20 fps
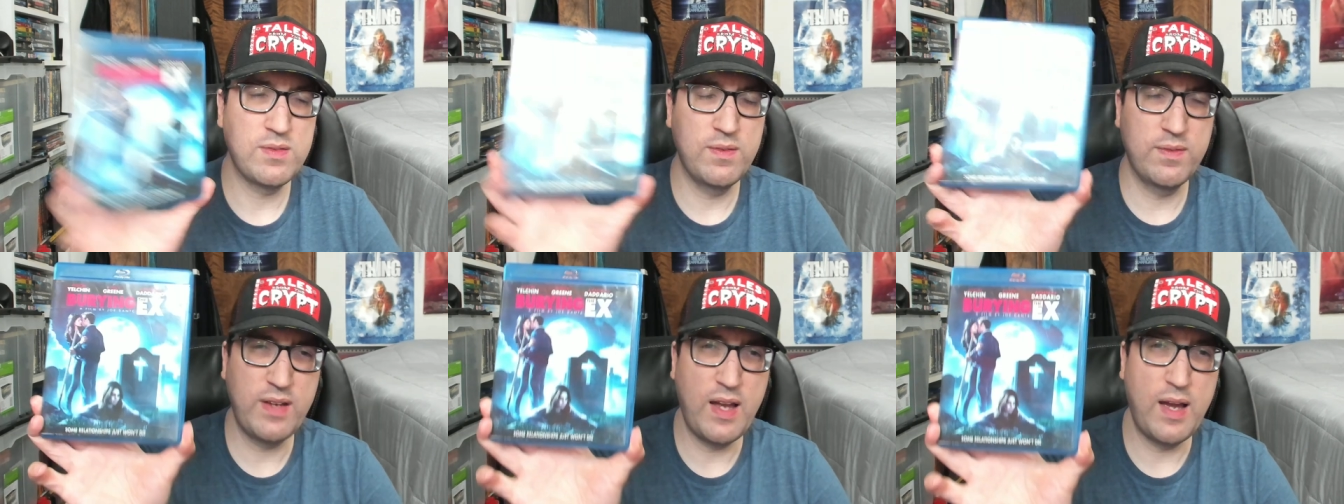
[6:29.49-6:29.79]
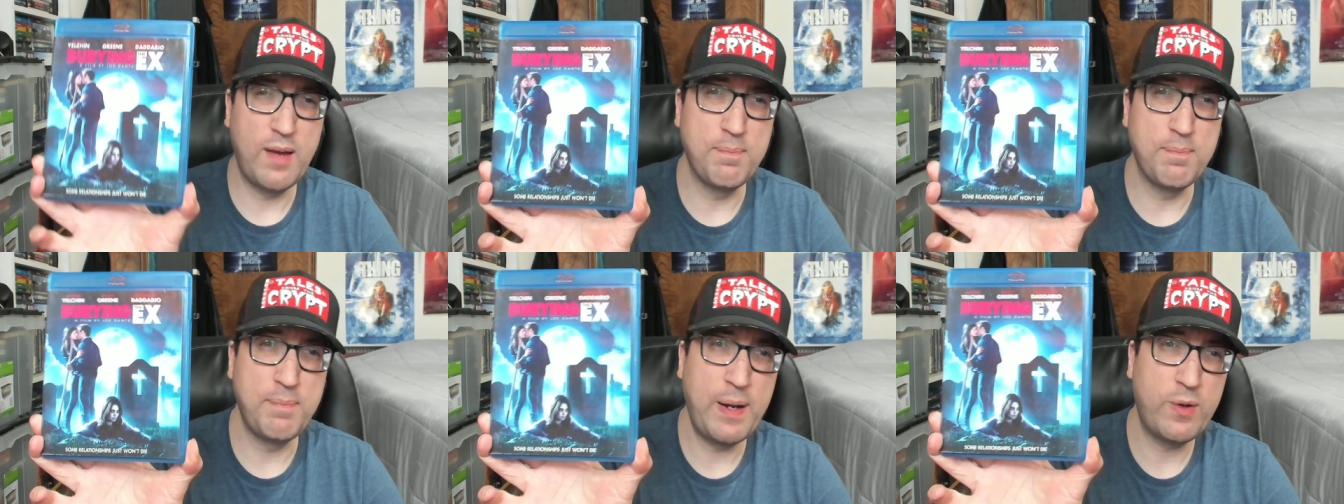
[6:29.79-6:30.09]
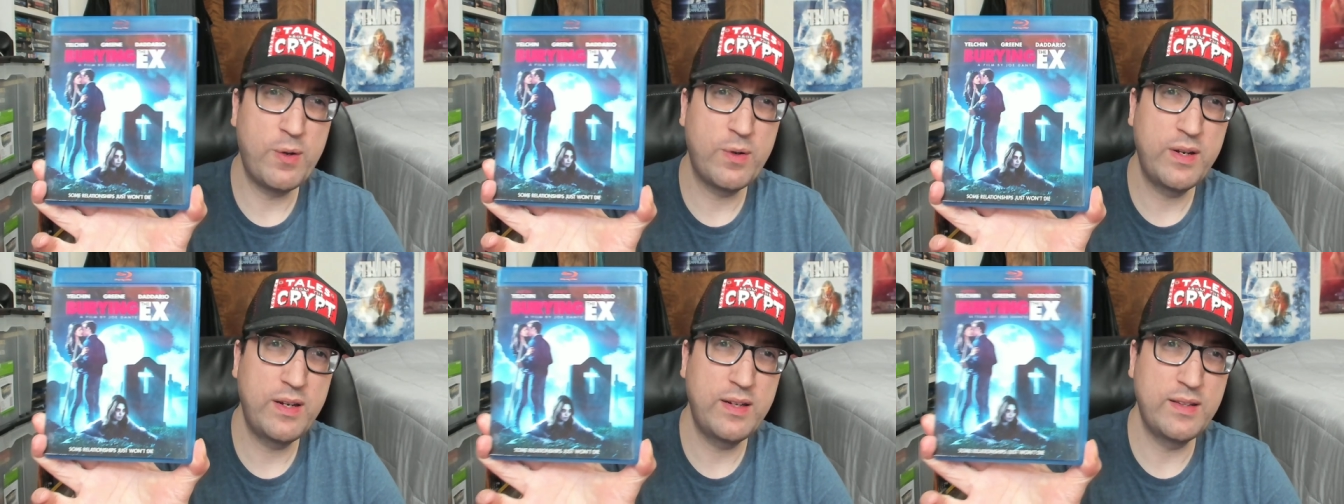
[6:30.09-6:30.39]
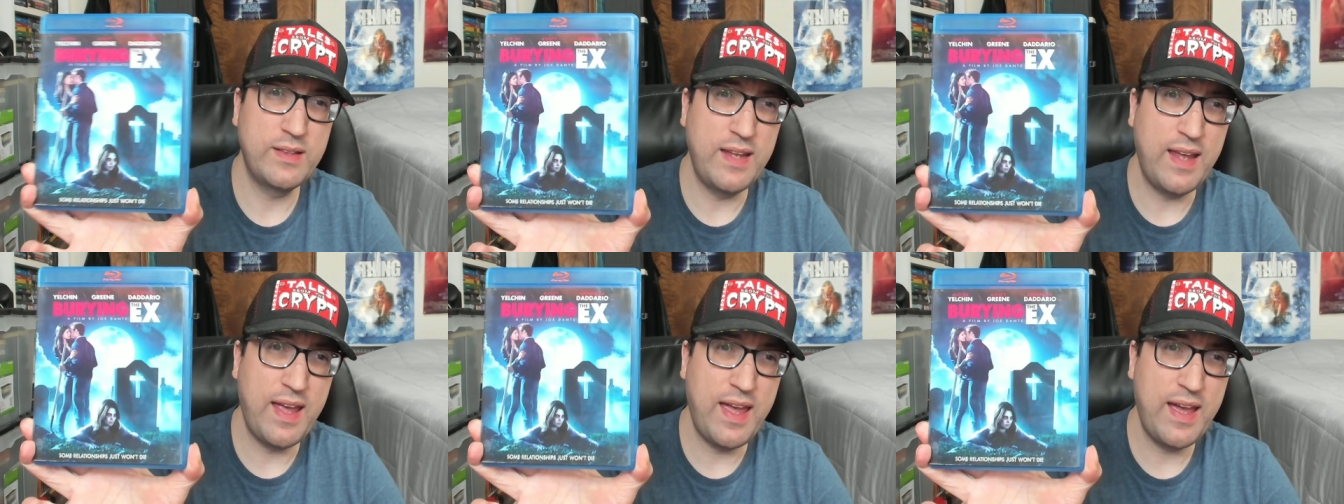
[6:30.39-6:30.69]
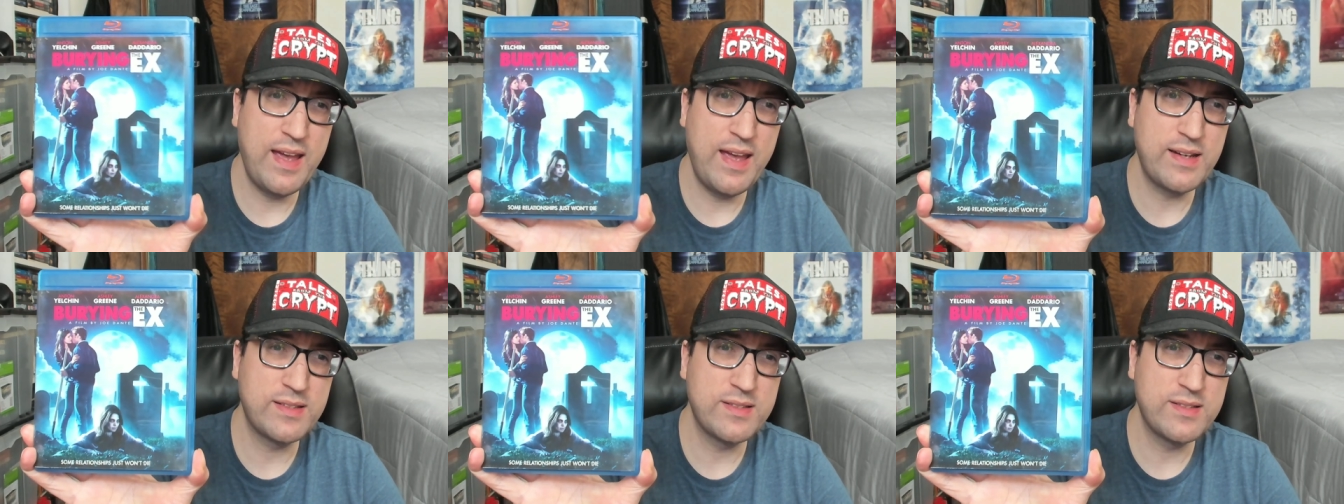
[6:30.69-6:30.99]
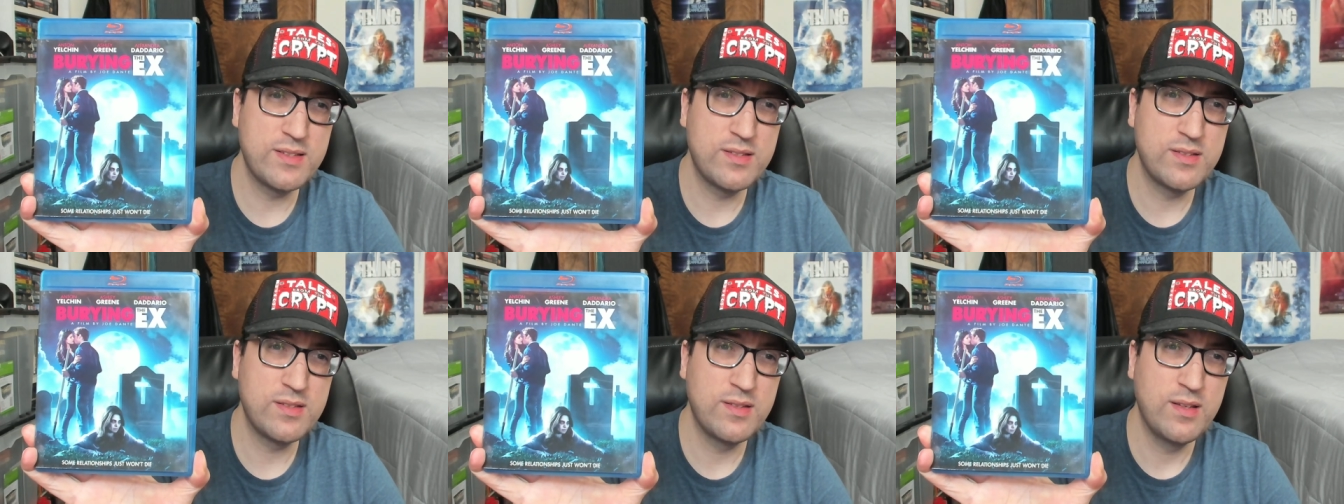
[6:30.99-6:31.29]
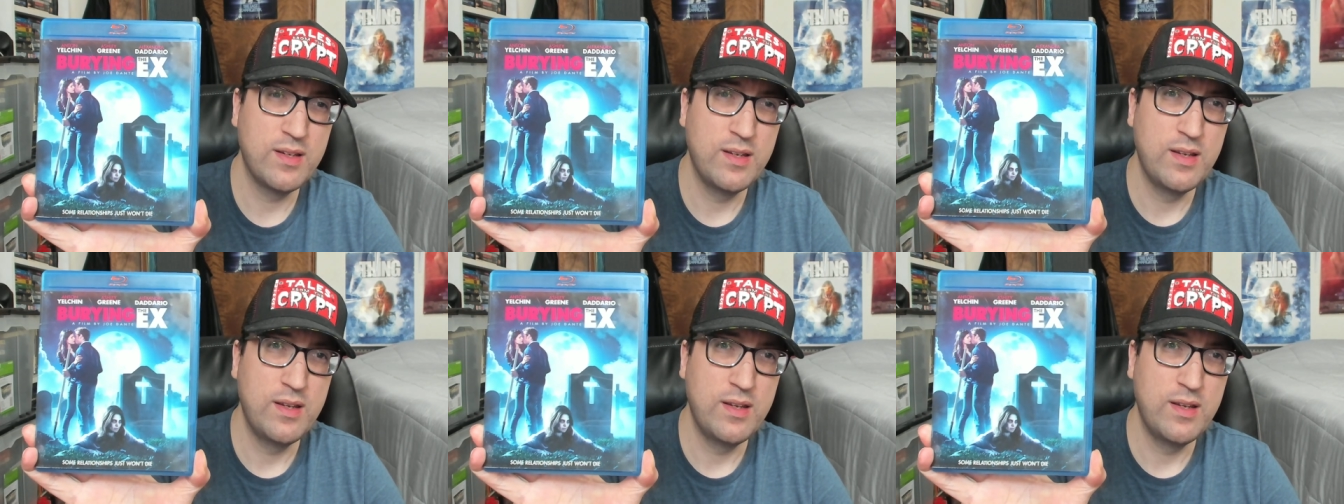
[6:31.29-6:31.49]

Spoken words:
We've got Burying the X,